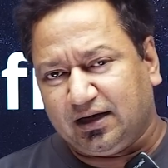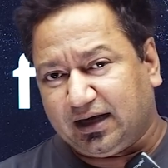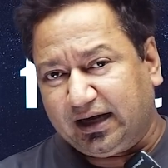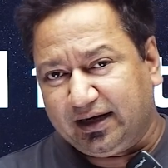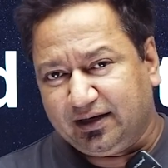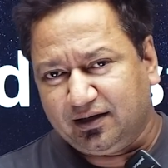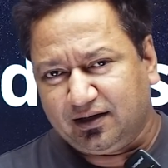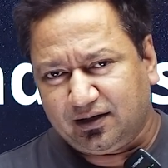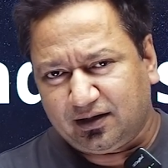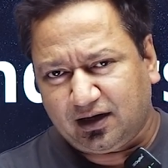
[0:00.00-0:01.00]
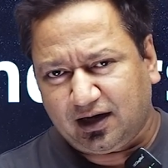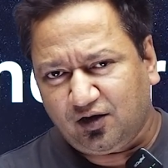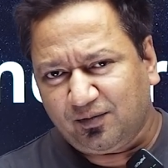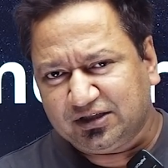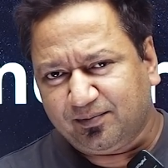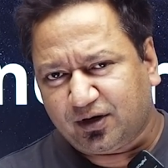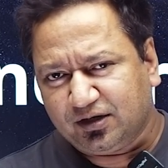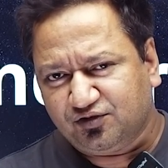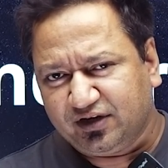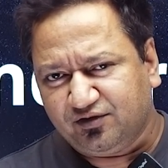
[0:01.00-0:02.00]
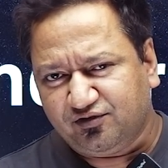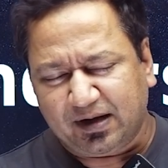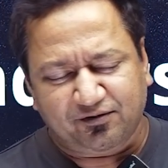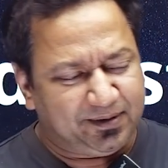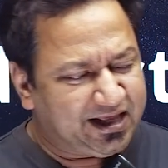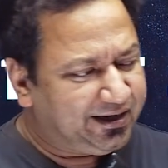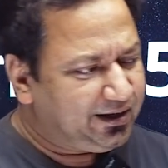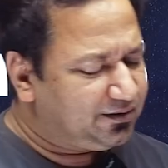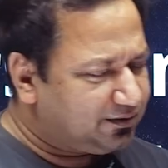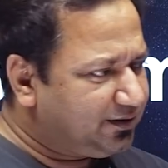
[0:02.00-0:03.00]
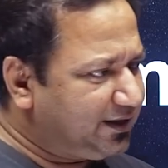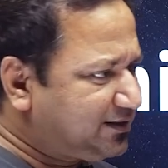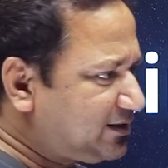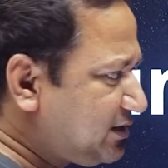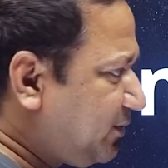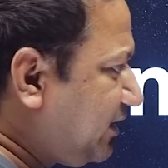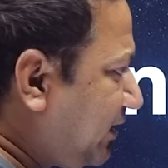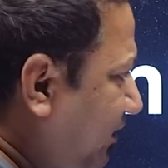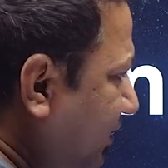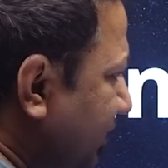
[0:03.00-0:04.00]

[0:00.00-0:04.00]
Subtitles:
And how much importance should you give to familiarity? Let's discuss about that.